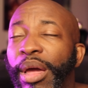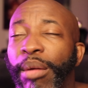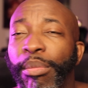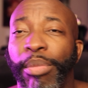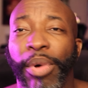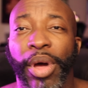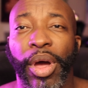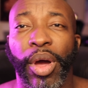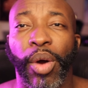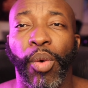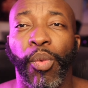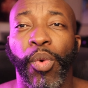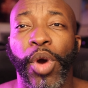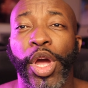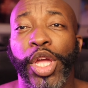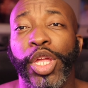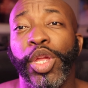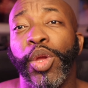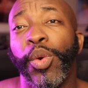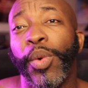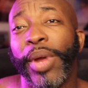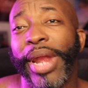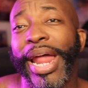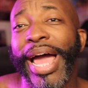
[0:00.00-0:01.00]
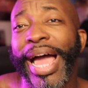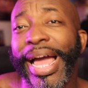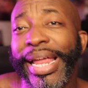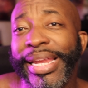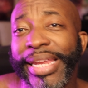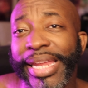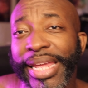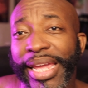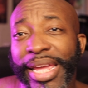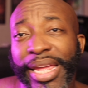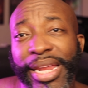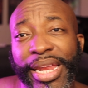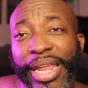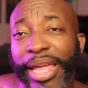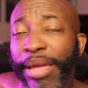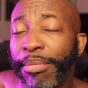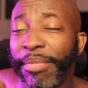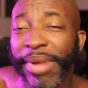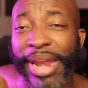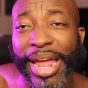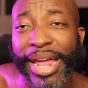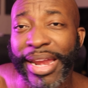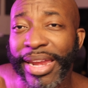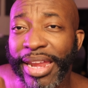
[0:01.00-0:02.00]
But what you and I did,
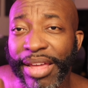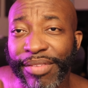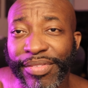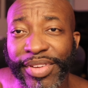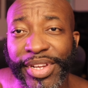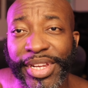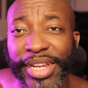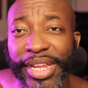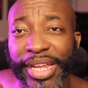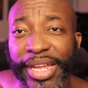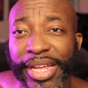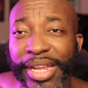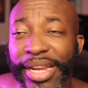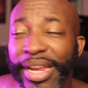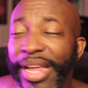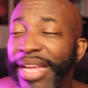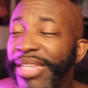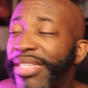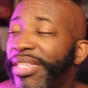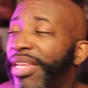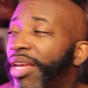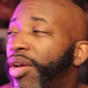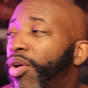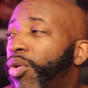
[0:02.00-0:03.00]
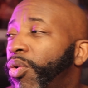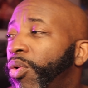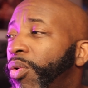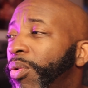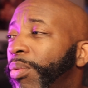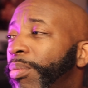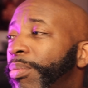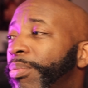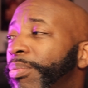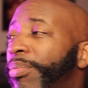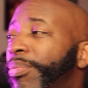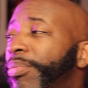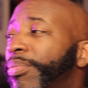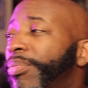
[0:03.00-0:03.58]
him and I never did. I said, ooh,